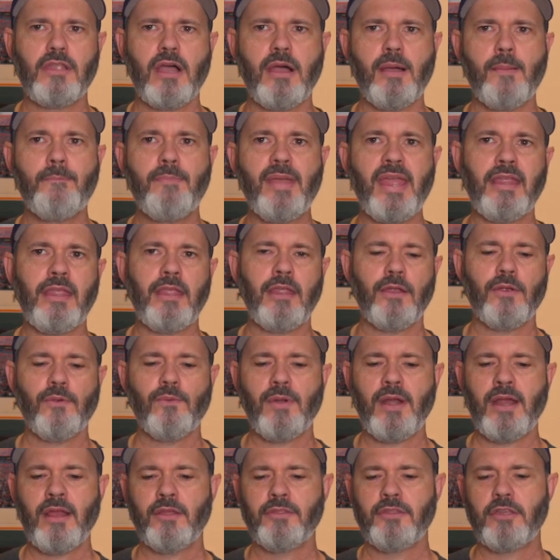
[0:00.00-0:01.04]
banging
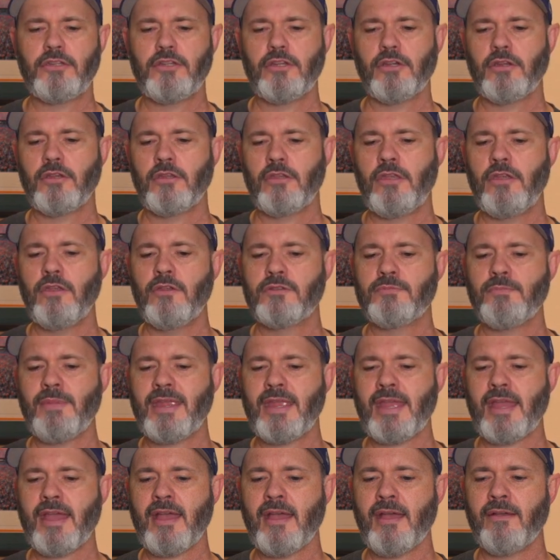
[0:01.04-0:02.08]
around that your cues may
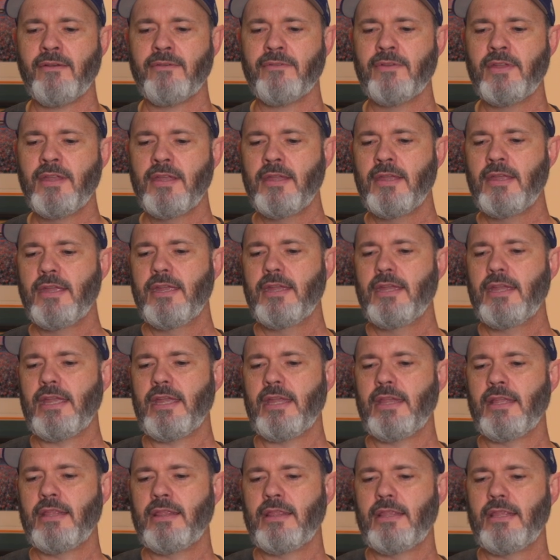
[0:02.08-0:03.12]
have.
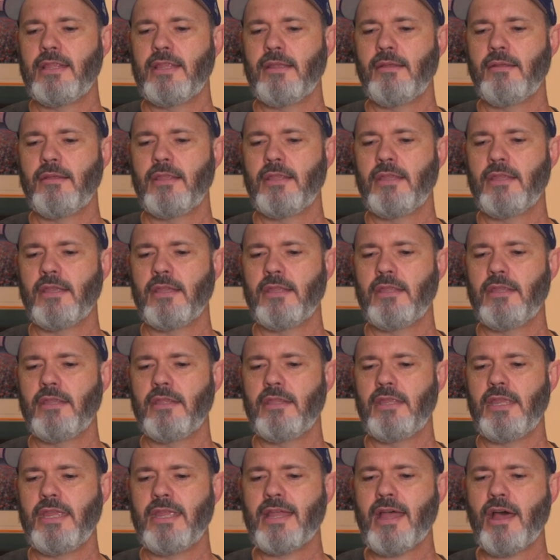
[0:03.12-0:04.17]
And
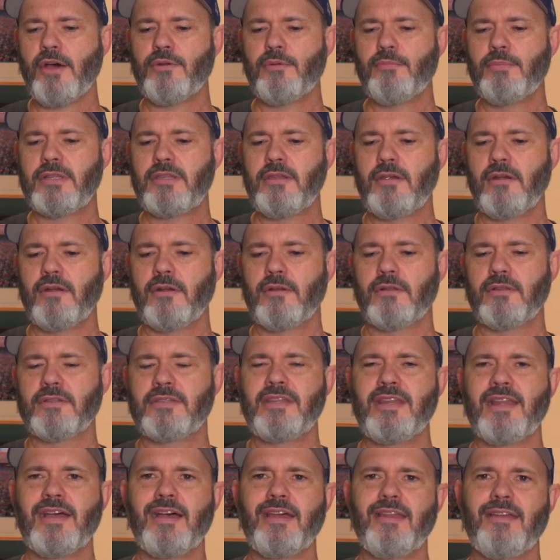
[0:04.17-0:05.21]
the outer material is
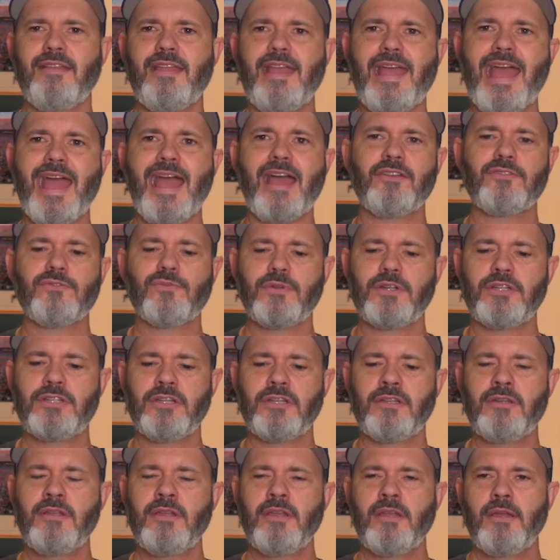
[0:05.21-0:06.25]
not as
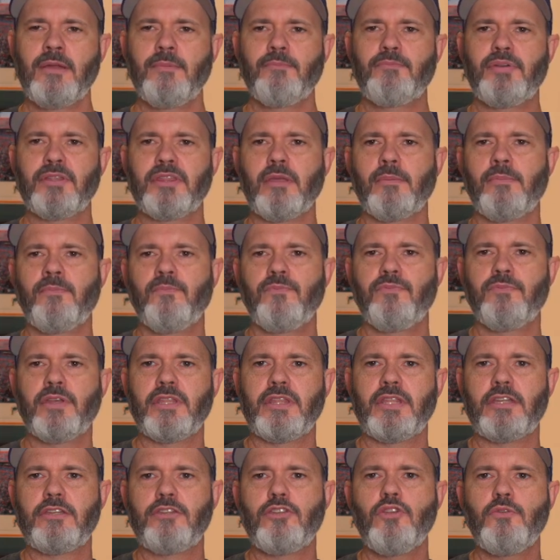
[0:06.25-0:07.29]
rigid, but
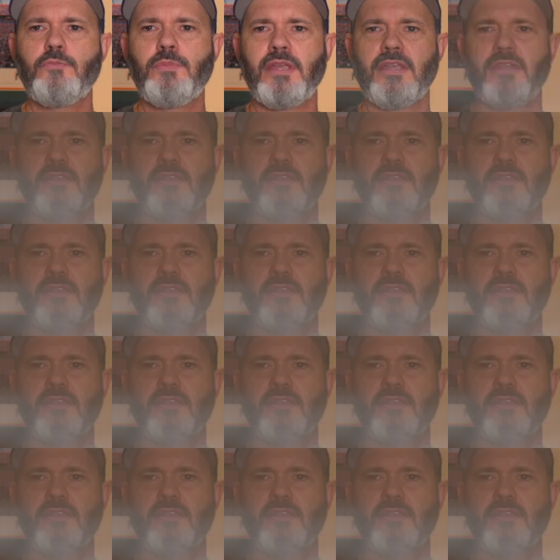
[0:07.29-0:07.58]
the tubing